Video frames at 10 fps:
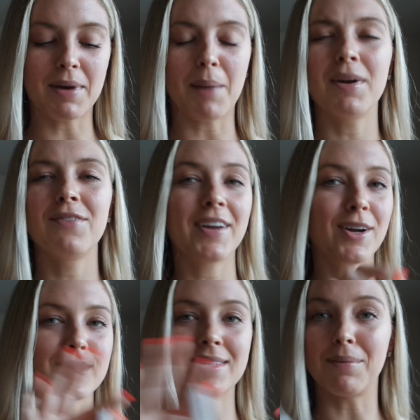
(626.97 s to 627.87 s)
But I'm going to
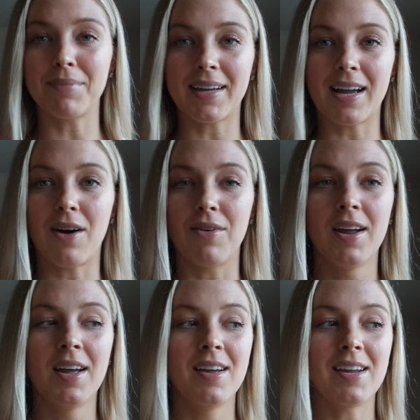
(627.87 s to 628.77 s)
figure something out,
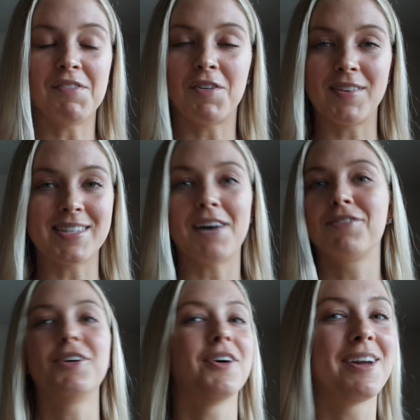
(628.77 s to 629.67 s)
even if it's
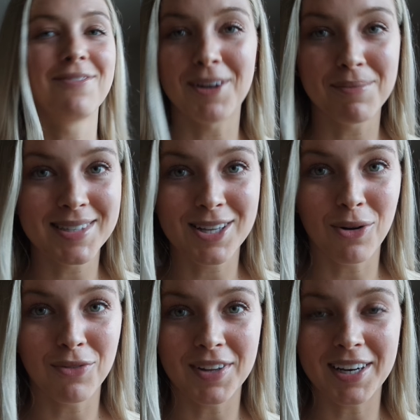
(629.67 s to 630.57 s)
after I film this
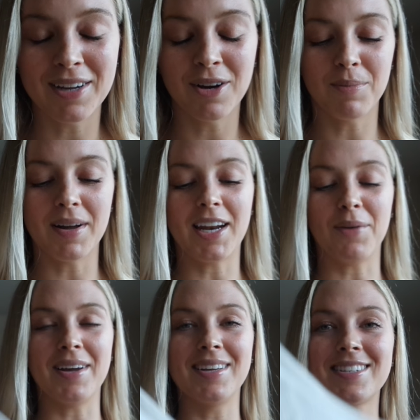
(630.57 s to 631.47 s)
whole video. But
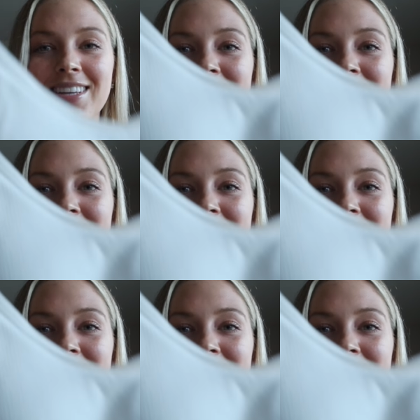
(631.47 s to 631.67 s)
anyways,